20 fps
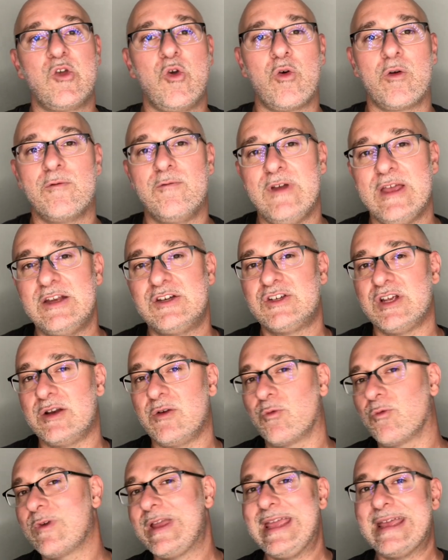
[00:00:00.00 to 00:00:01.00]
your
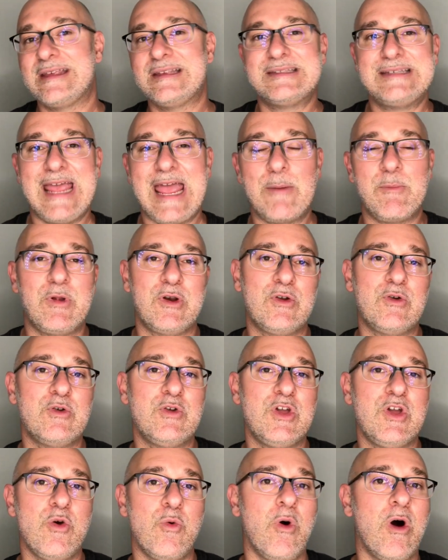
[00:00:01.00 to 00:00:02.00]
vision, re-examine who
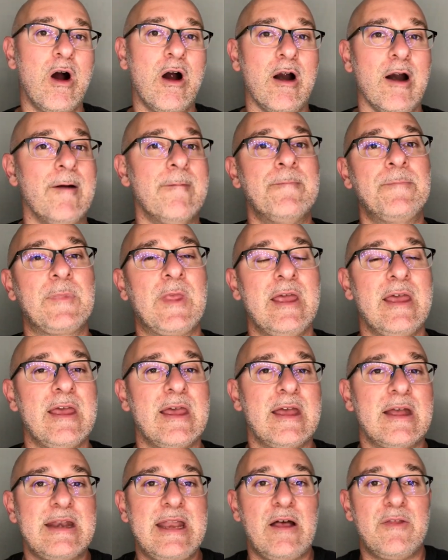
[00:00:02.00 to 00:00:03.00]
you are.
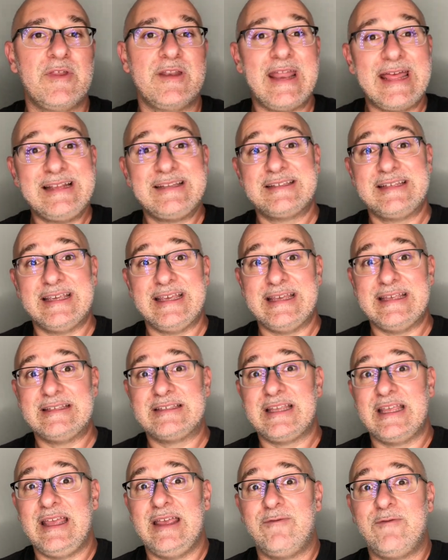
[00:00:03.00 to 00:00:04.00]
Now, the nice thing
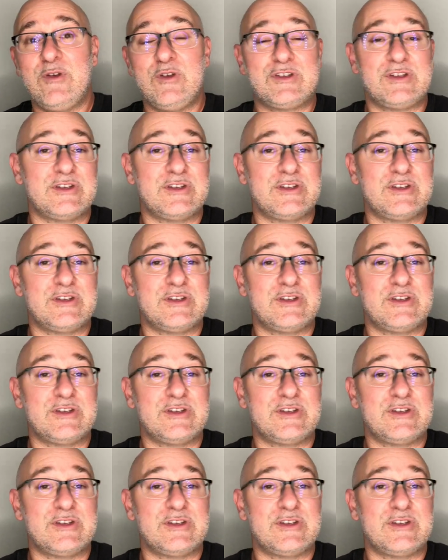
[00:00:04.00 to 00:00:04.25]
is, if you